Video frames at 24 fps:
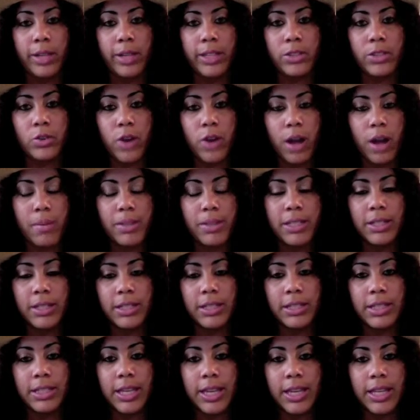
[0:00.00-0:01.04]
That's trauma to
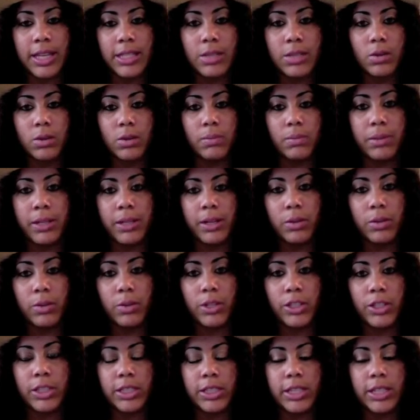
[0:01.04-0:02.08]
the skin, so the blood
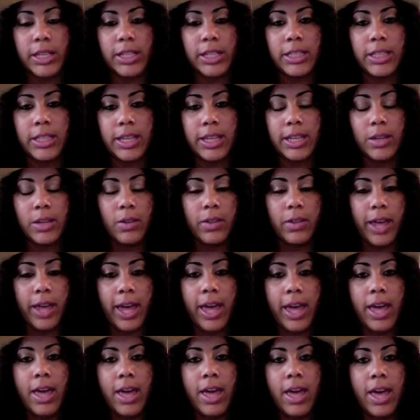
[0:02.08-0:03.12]
rushes in to heal
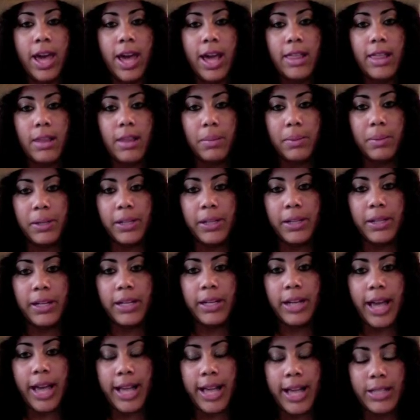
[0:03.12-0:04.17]
that, and the
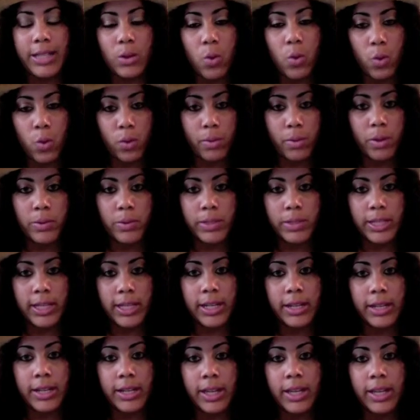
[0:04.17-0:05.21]
blood has hormones in
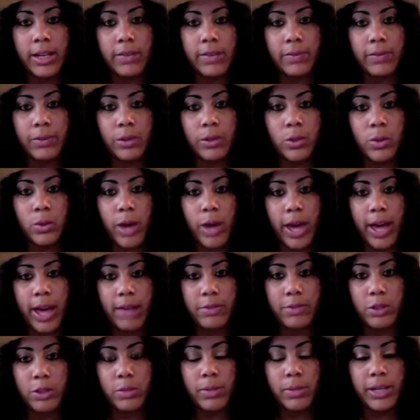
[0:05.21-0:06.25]
it. And if you
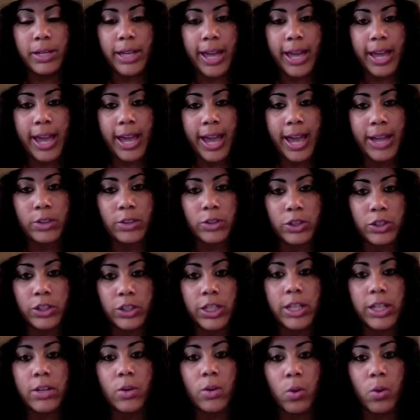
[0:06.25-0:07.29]
have too many
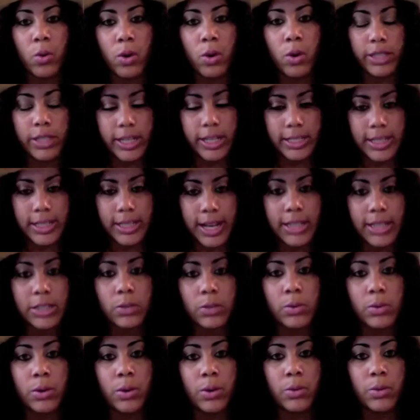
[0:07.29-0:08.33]
androgen or
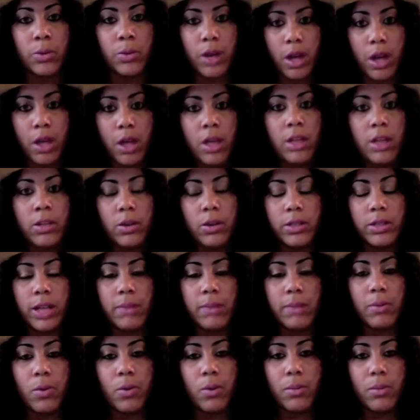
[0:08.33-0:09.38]
testosterone, those type
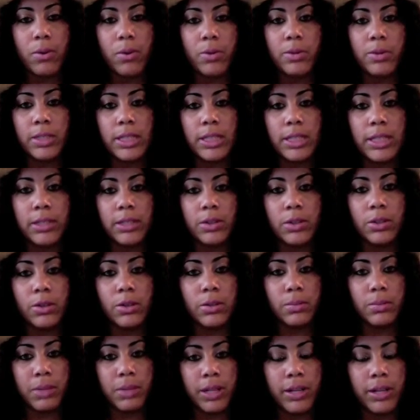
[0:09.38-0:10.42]
of hormones in your
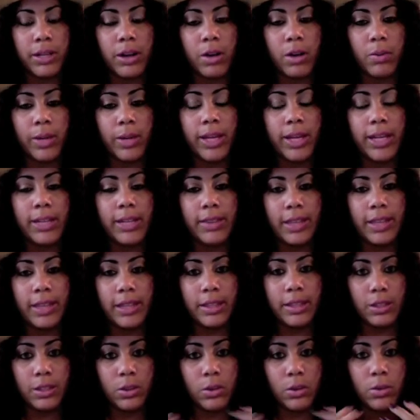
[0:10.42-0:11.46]
blood already,
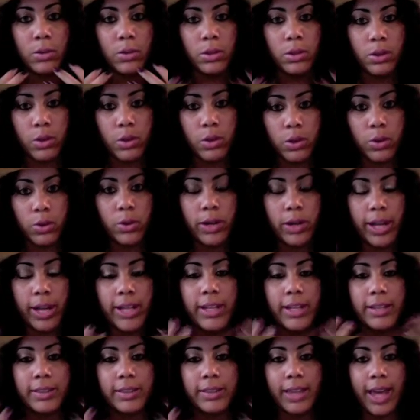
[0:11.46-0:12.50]
then you're
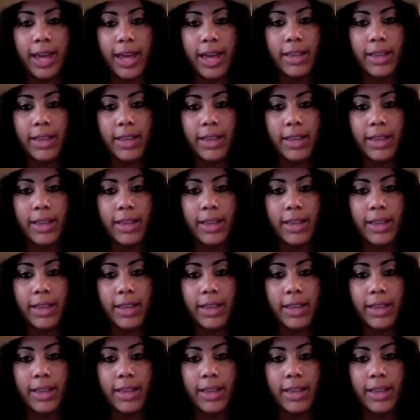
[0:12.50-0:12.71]
creating that.